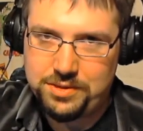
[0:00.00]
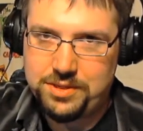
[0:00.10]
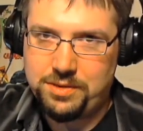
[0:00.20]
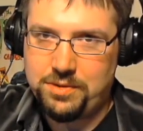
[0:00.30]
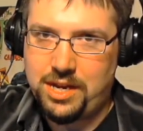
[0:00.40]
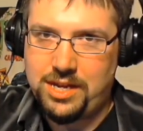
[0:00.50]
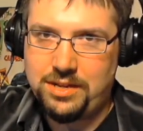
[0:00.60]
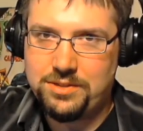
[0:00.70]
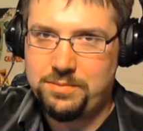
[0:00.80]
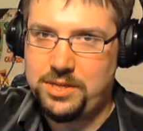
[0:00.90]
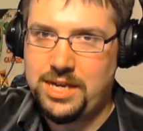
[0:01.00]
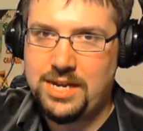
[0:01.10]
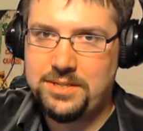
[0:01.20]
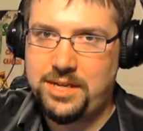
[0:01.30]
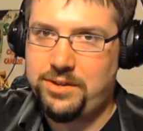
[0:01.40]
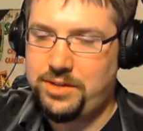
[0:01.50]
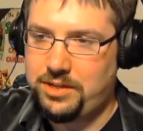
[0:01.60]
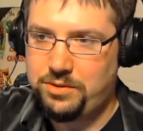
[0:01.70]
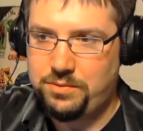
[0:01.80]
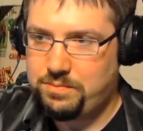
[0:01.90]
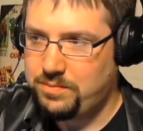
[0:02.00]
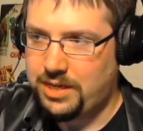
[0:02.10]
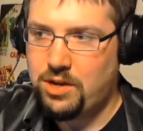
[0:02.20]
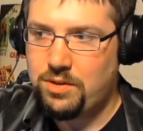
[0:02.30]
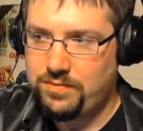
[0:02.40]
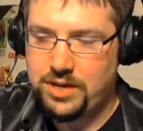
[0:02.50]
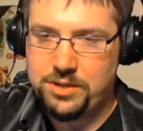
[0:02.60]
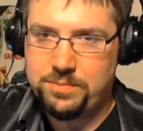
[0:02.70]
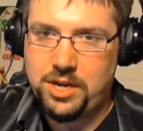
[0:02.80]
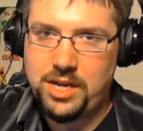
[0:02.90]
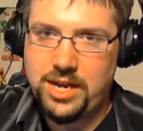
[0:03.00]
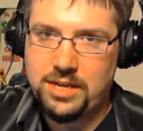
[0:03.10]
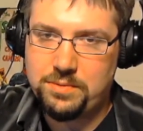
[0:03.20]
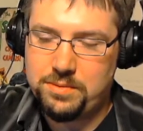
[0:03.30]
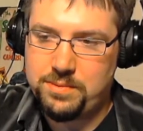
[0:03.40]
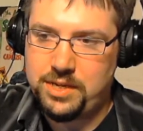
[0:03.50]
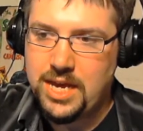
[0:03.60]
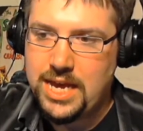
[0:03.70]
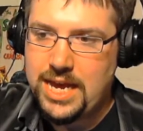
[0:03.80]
this thing where I get some of the guys together that do like all the various podcasts with me,